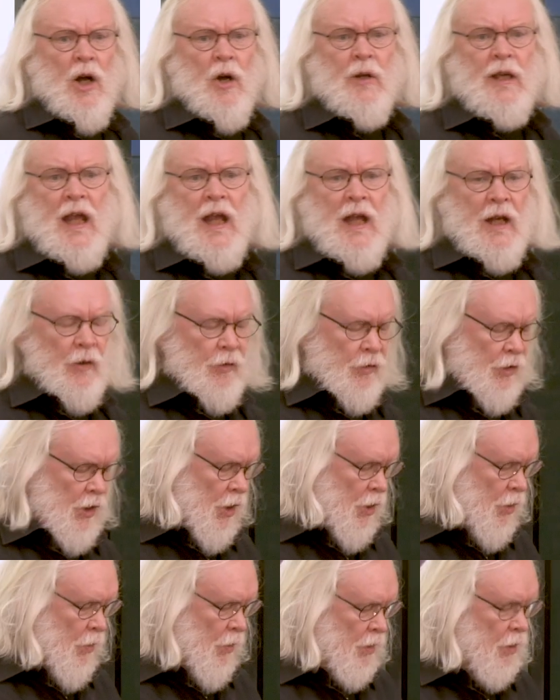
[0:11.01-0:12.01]
Okay,
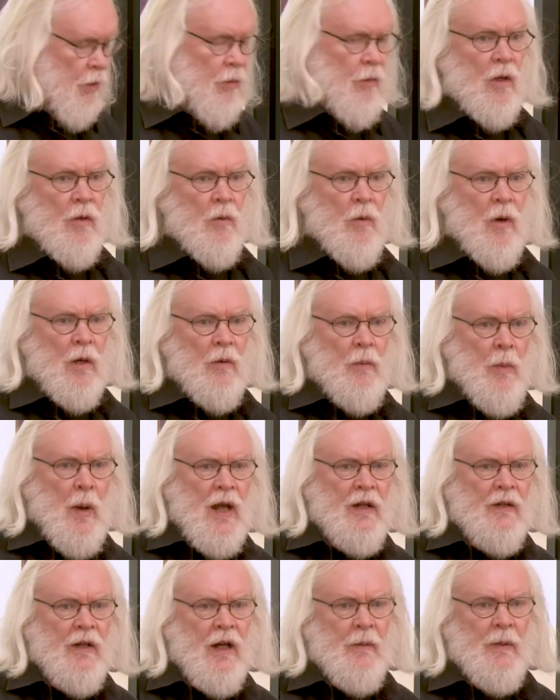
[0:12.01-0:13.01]
so
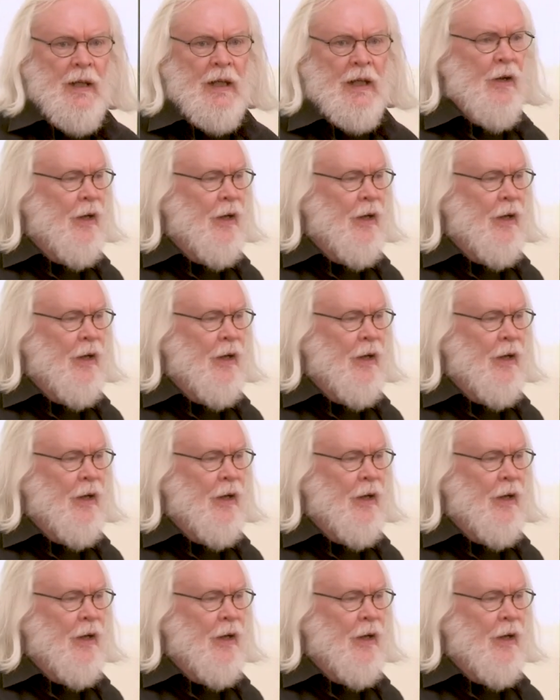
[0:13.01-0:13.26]
where are we